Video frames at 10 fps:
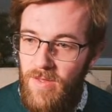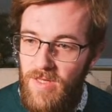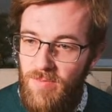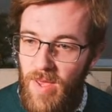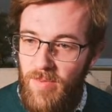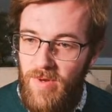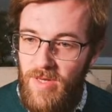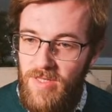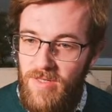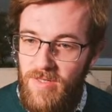This map
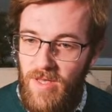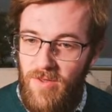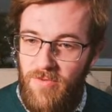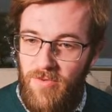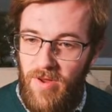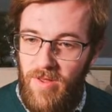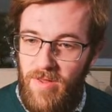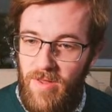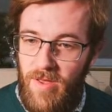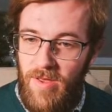contains a single
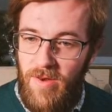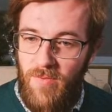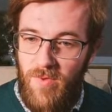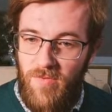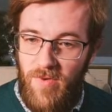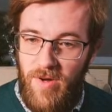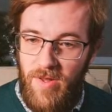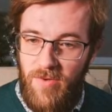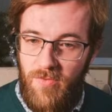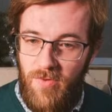trailhead with a
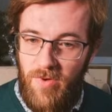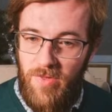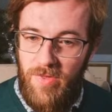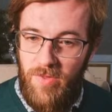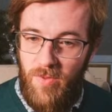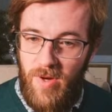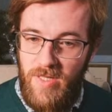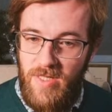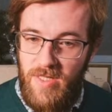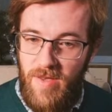rating
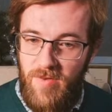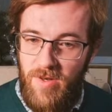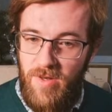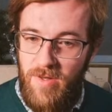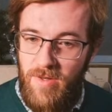227